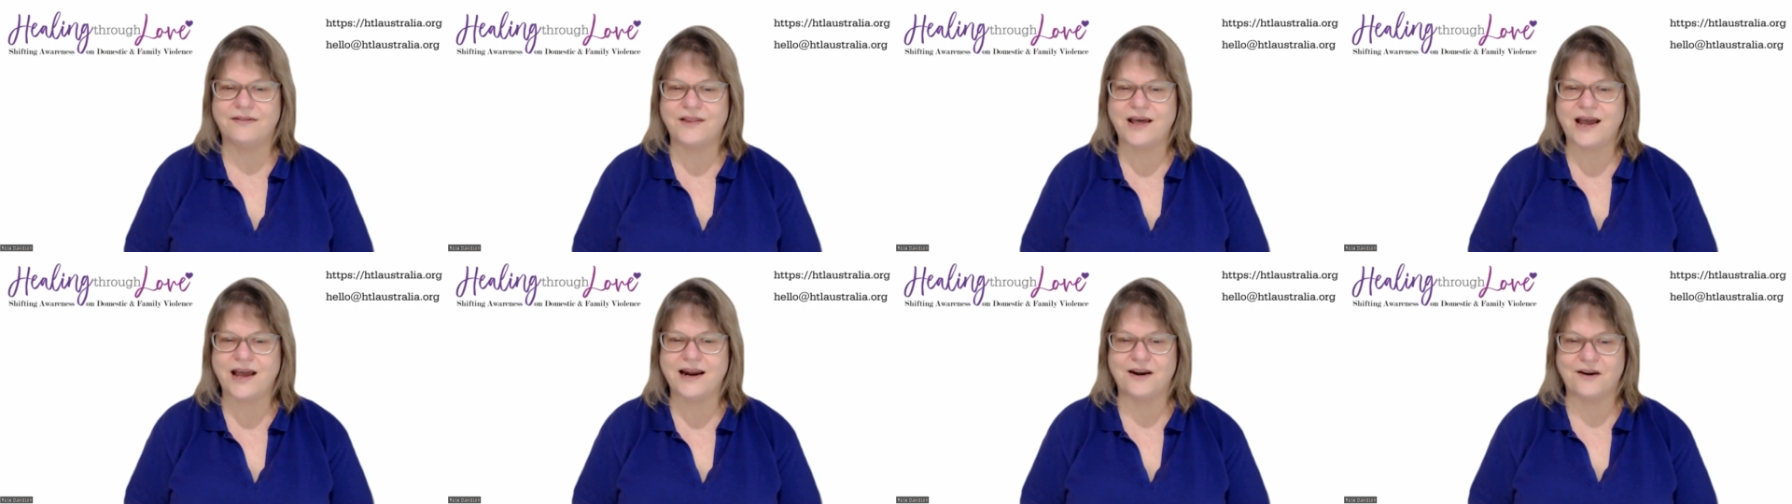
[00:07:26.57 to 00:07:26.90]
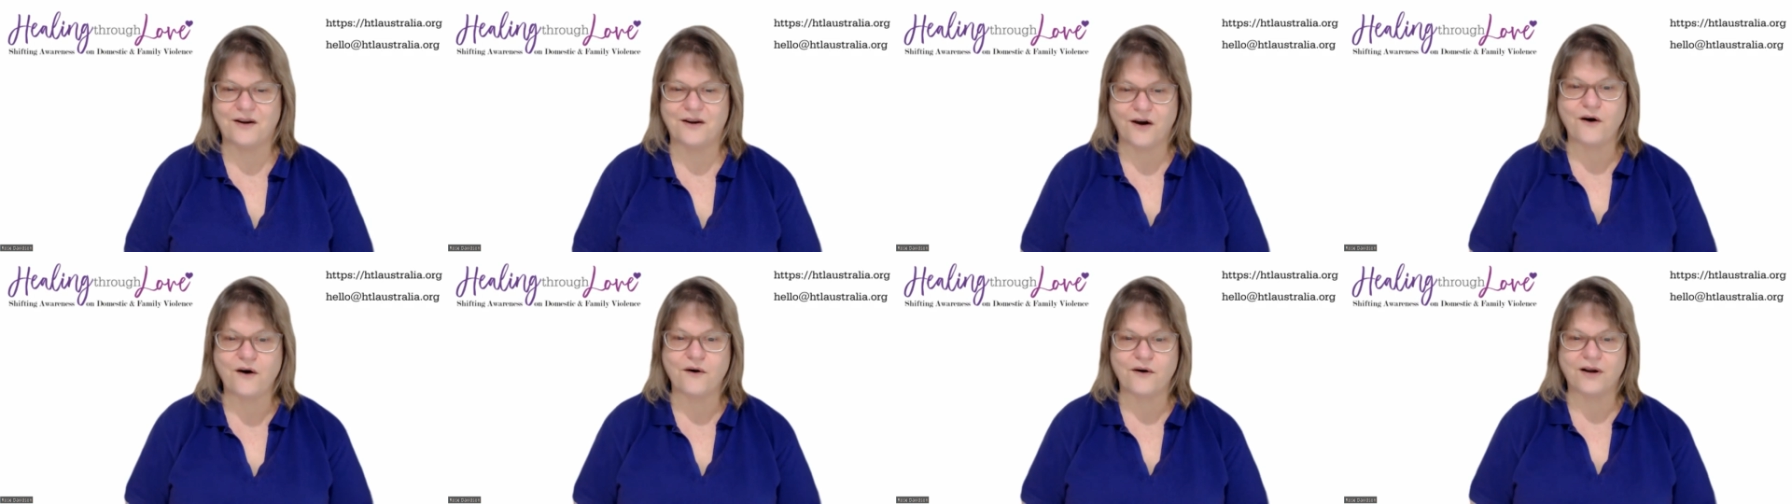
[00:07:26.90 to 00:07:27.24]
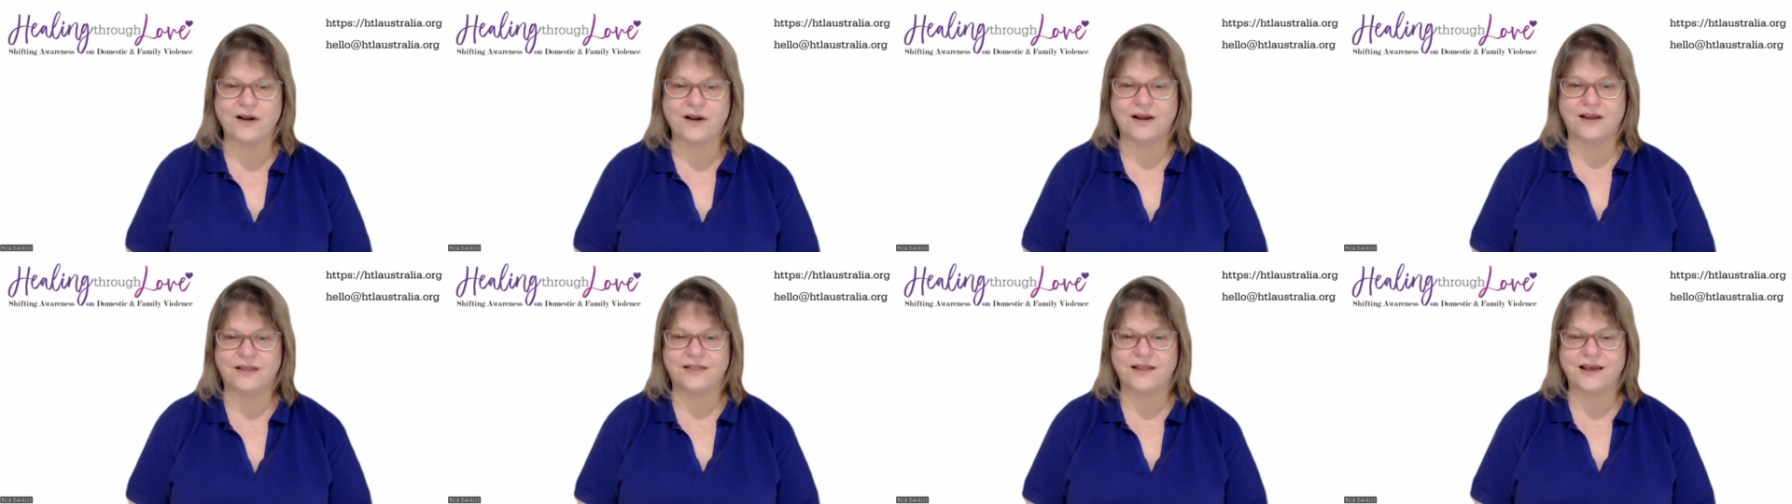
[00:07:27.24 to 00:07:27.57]
that
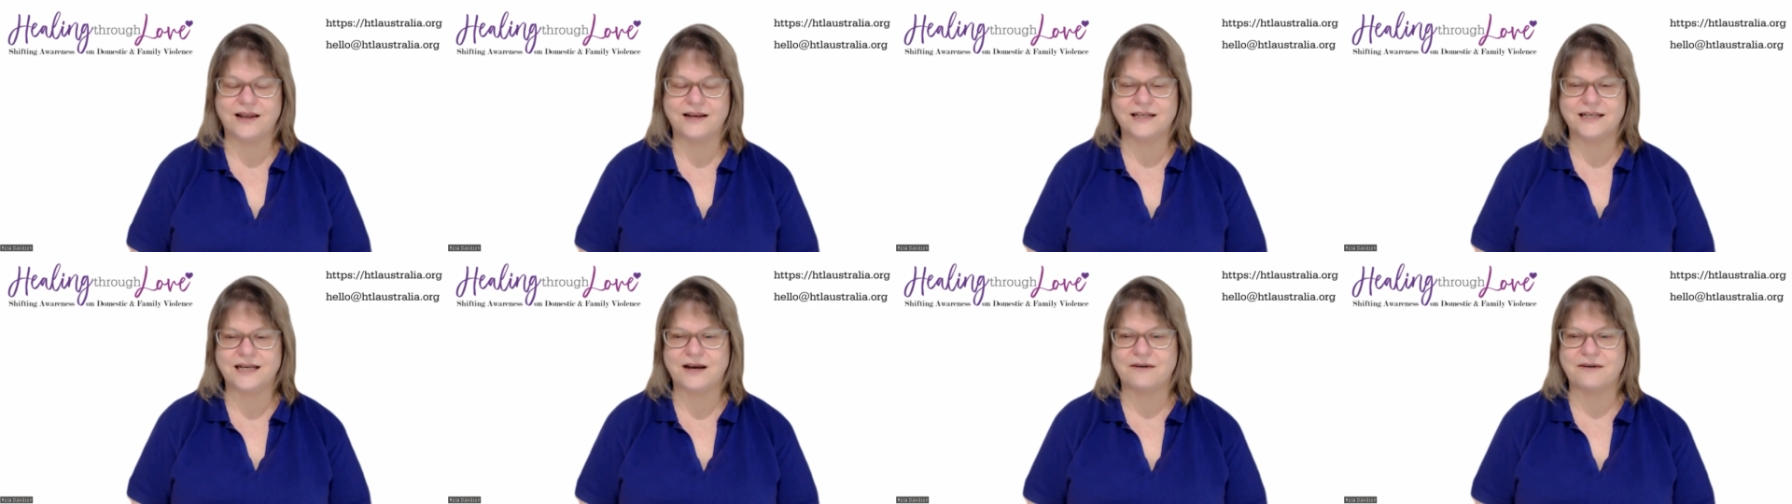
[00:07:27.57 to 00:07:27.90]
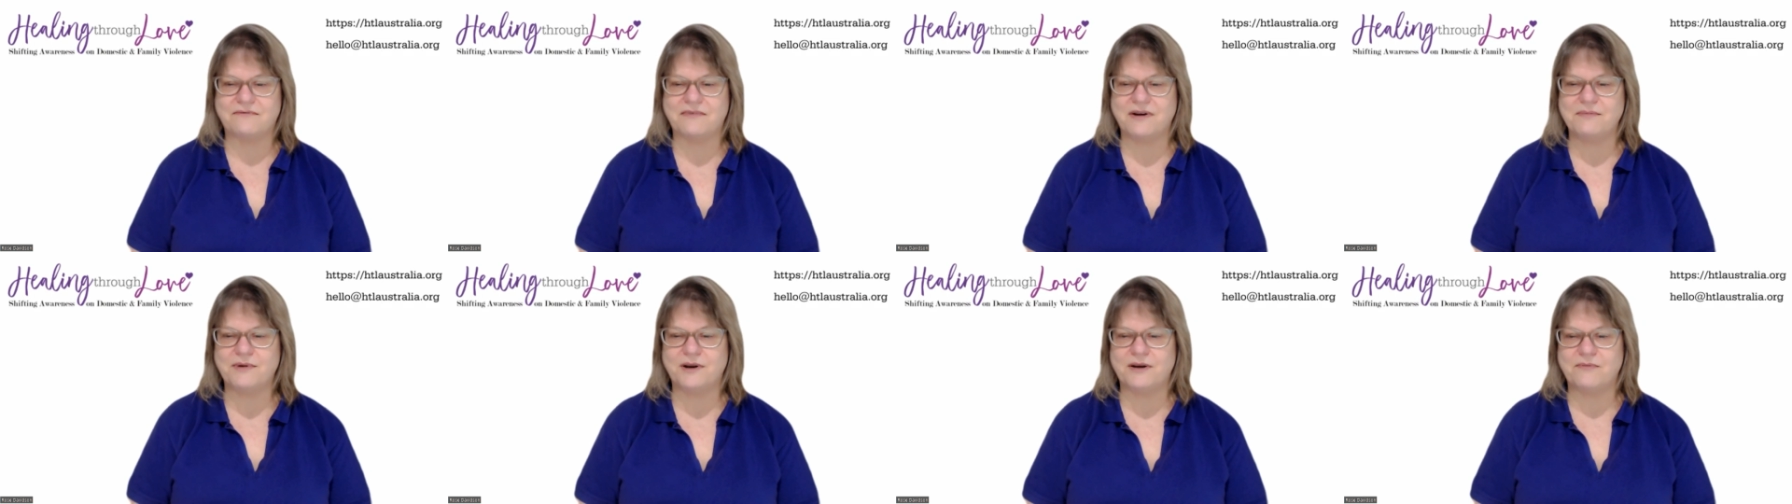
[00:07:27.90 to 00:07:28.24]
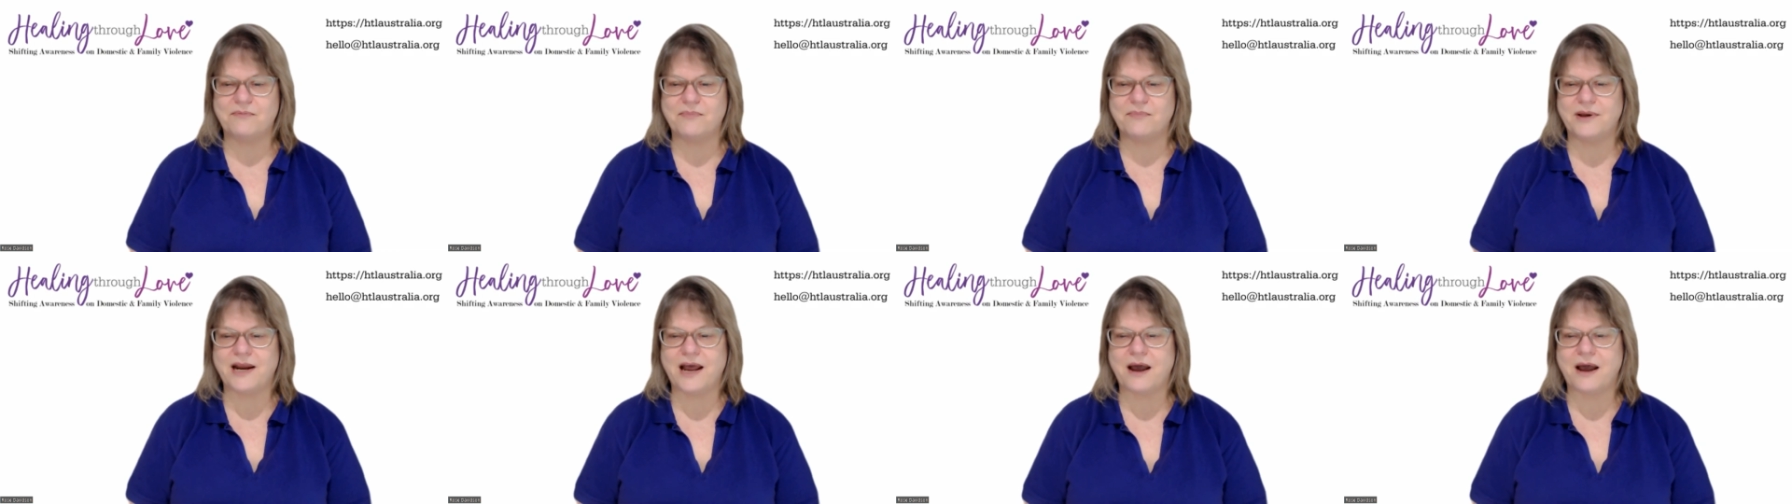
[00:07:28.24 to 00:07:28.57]
long that women
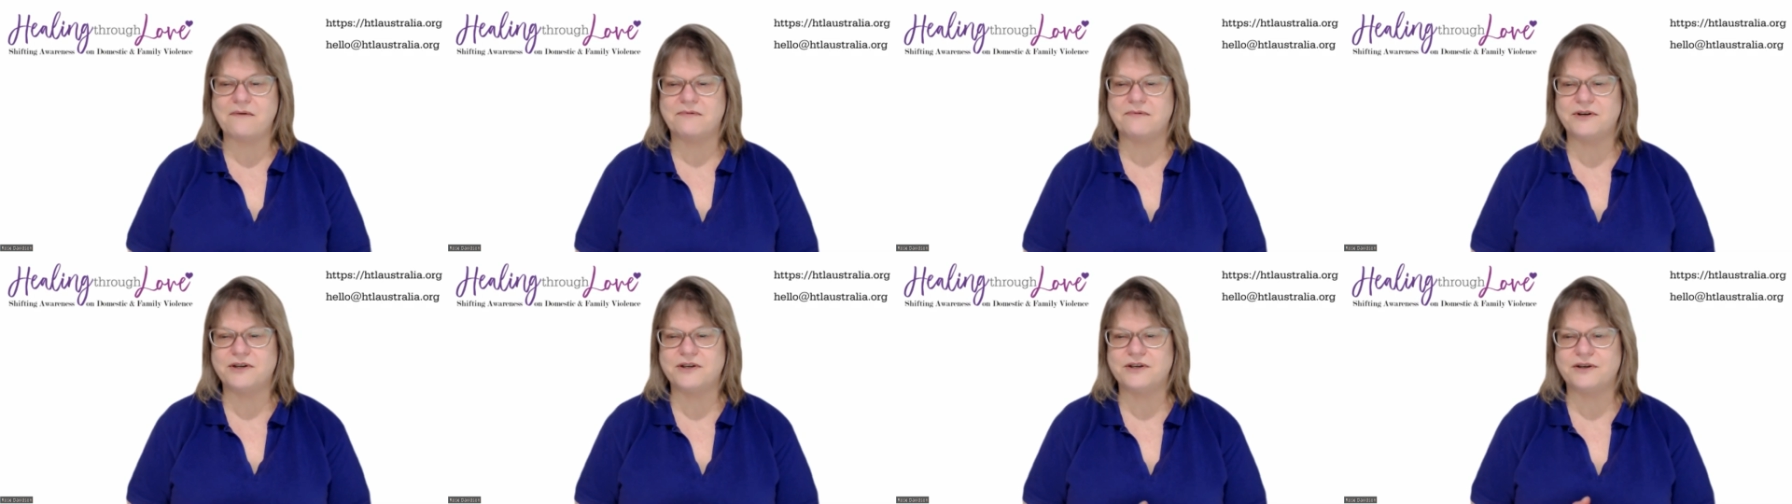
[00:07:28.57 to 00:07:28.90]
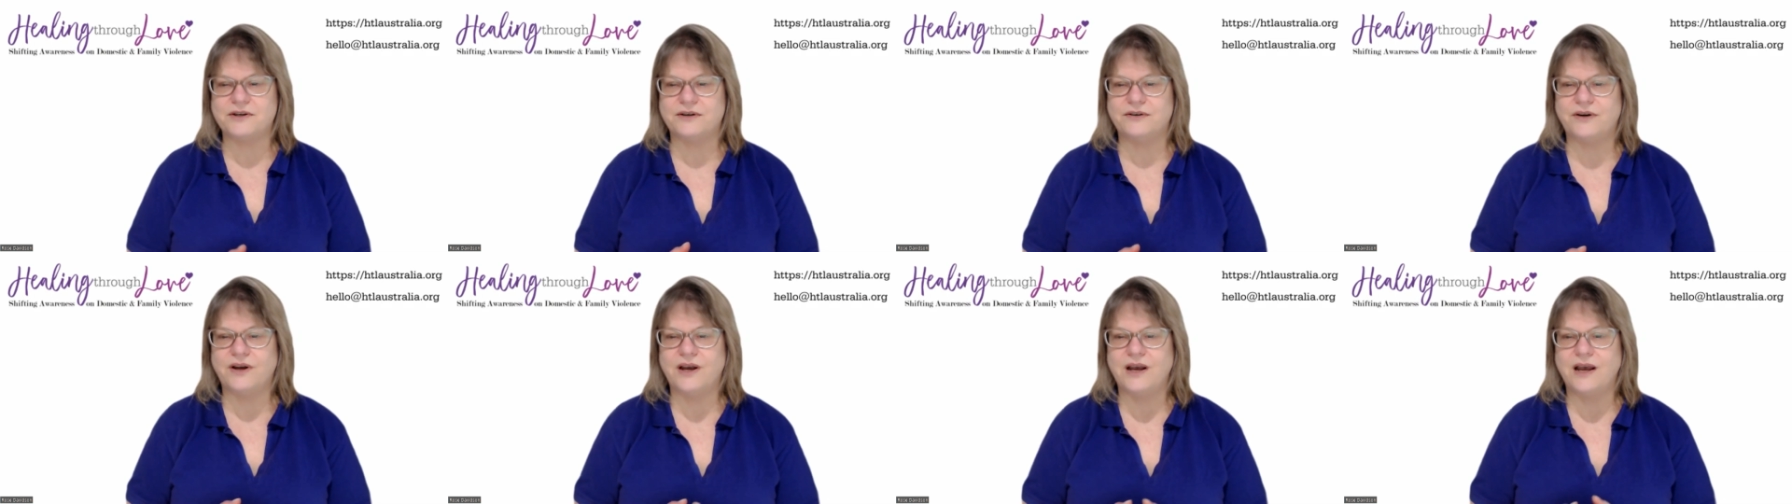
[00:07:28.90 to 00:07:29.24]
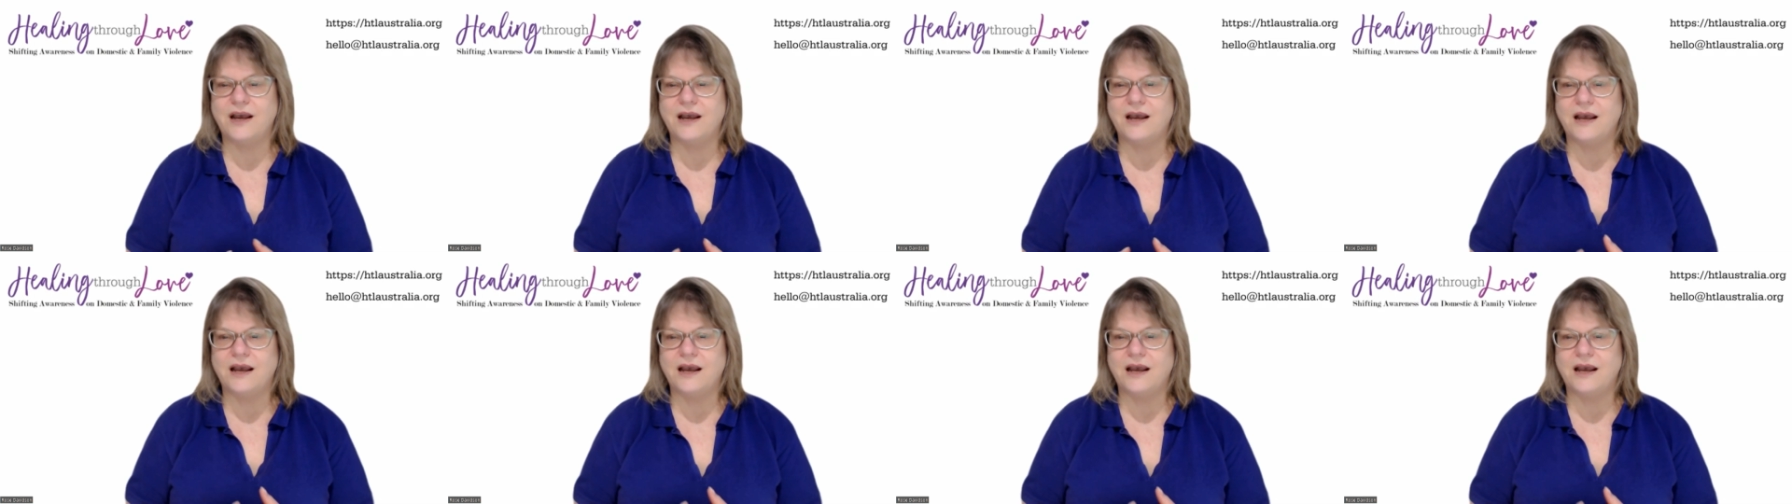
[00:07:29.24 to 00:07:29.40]
have been able to